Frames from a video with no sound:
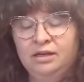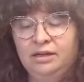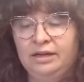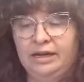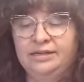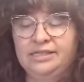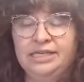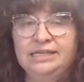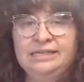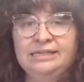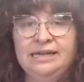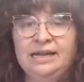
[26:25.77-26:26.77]
Okay, so
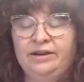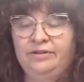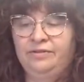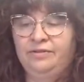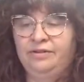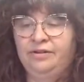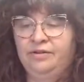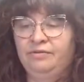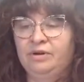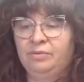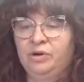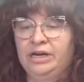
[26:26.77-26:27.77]
this is kind of
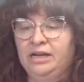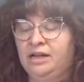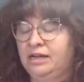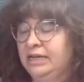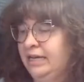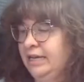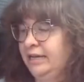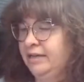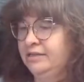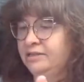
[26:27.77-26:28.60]
rubbery gunky.